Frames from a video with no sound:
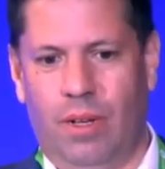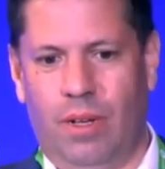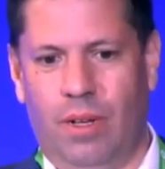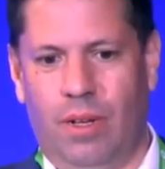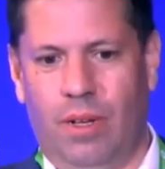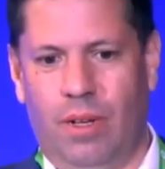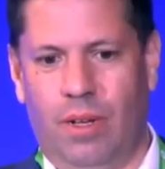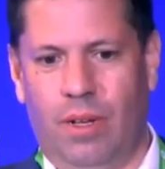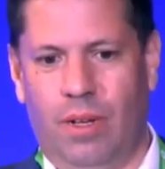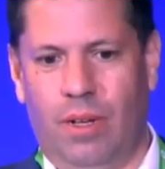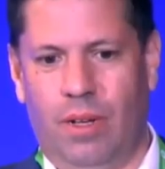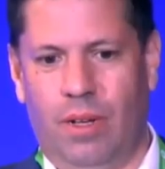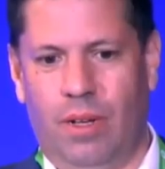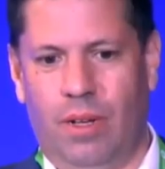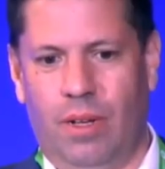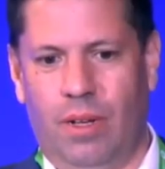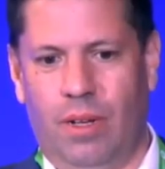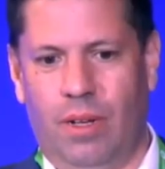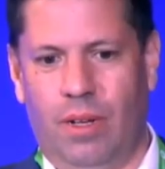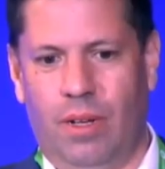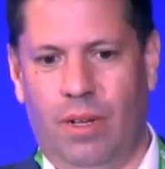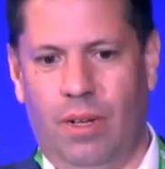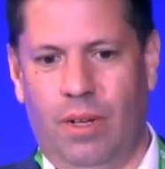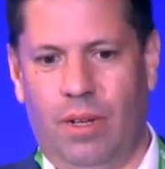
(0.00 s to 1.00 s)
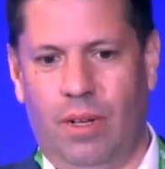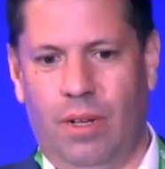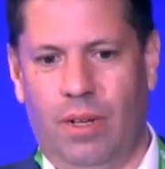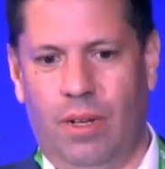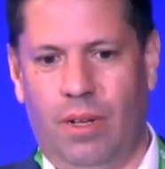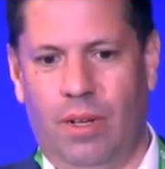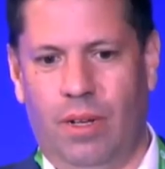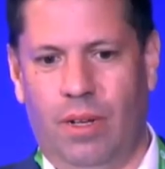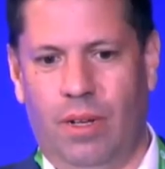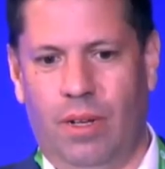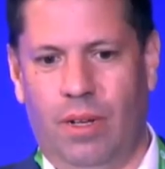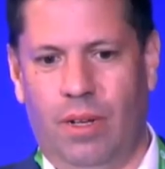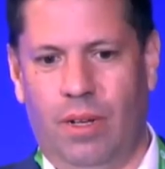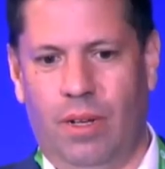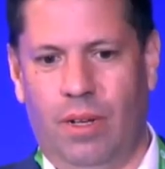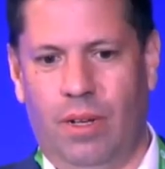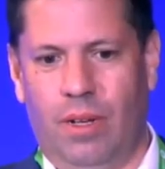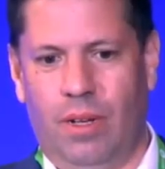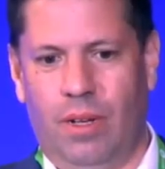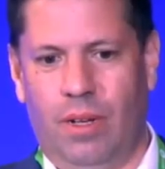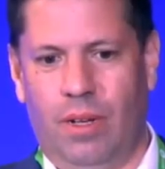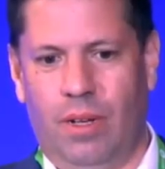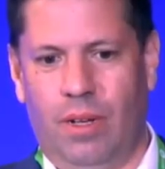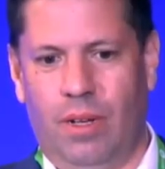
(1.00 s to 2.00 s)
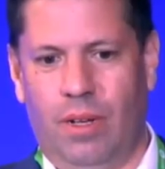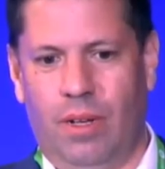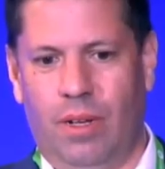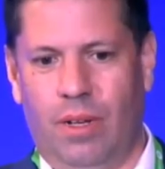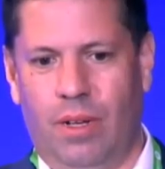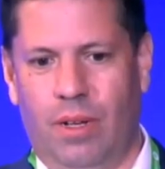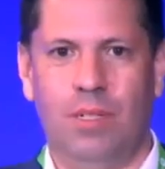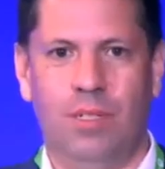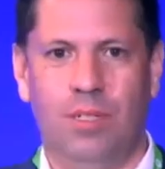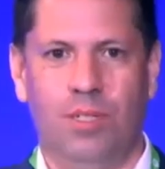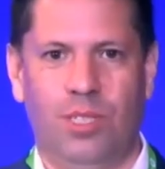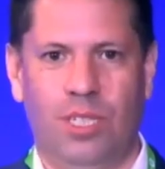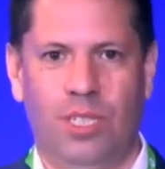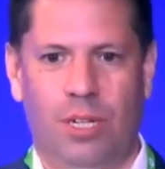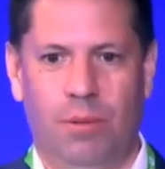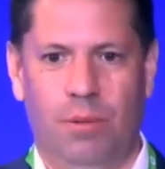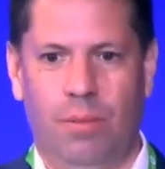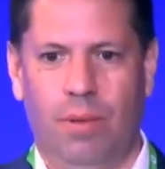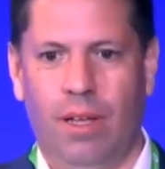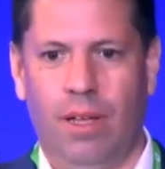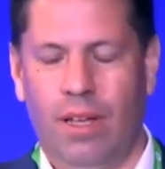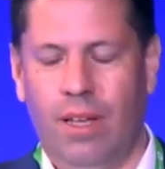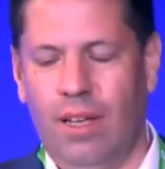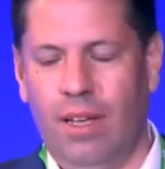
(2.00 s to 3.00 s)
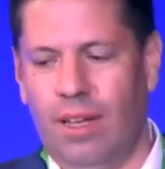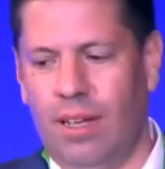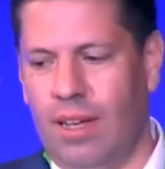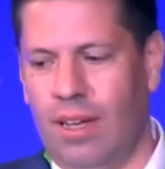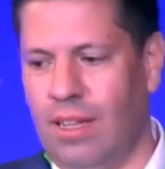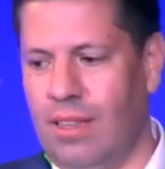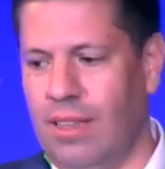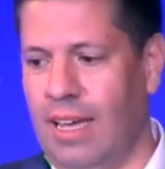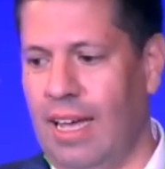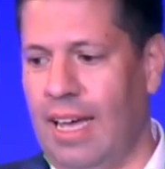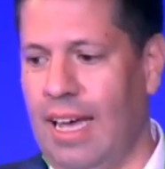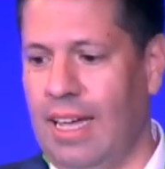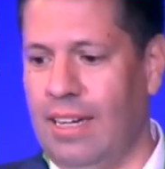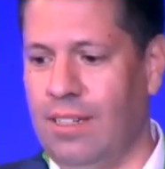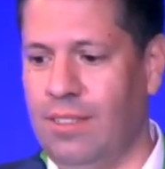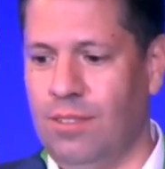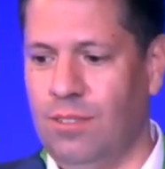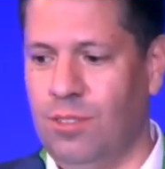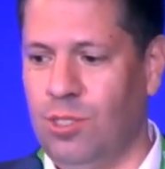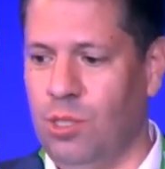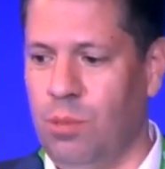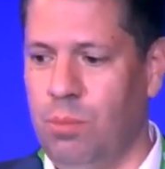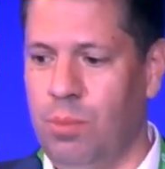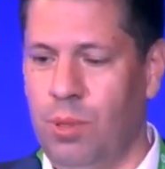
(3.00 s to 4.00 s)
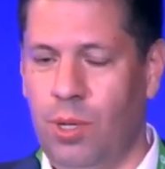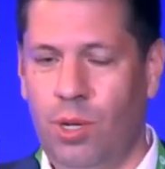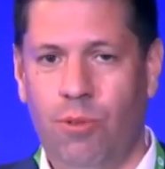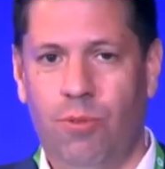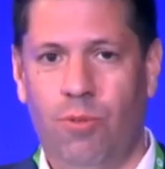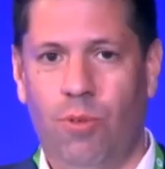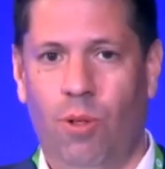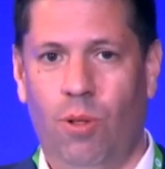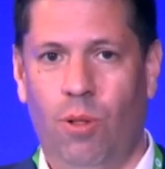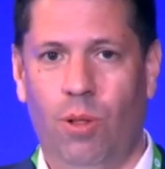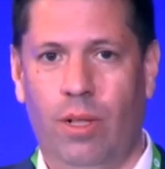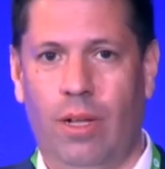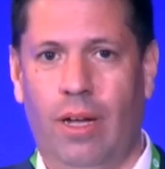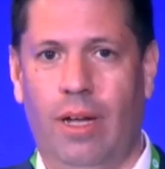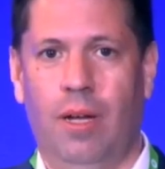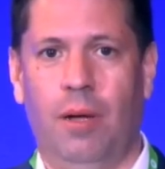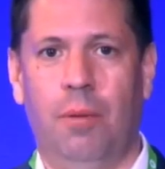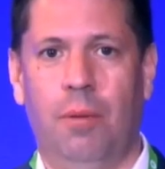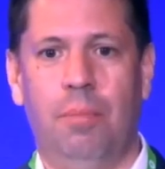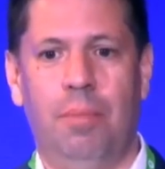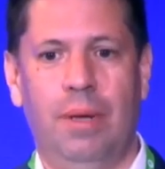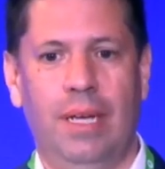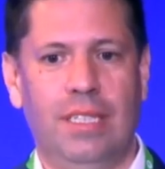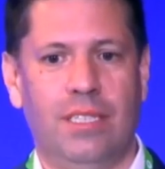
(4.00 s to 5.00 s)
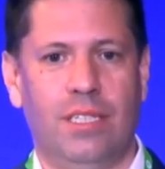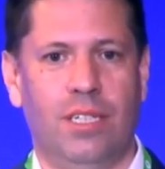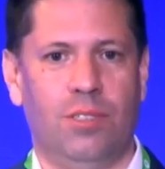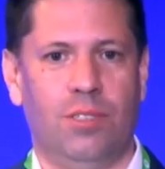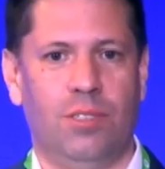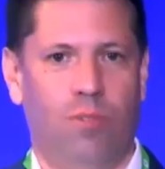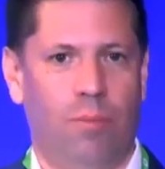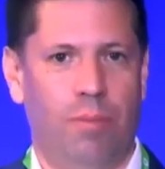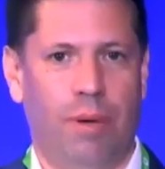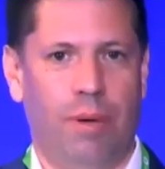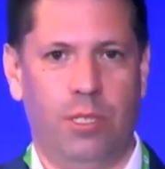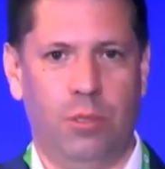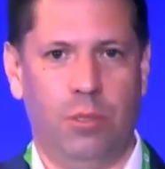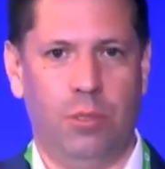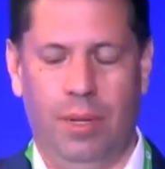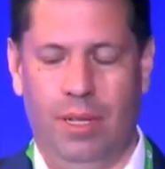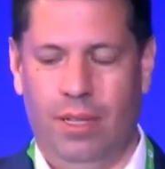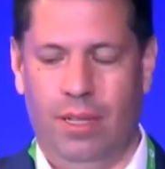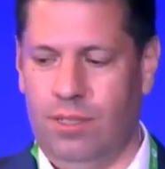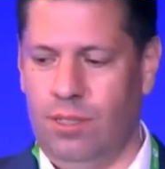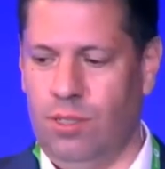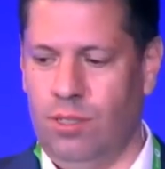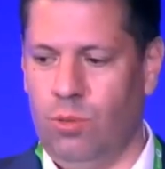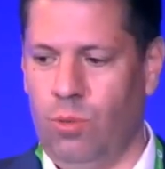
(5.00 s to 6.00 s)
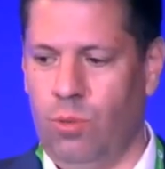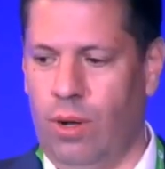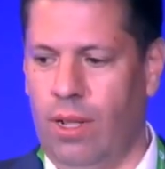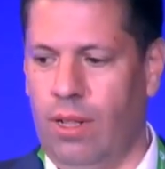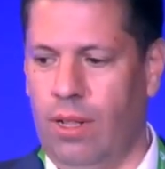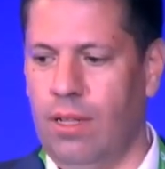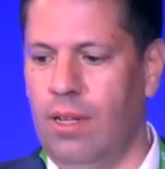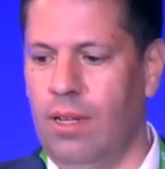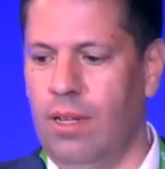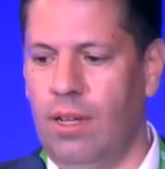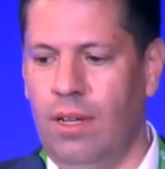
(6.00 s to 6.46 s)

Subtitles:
National Hall of Fame and Mining Museum, and they had some beautiful pieces from Batopilas as well.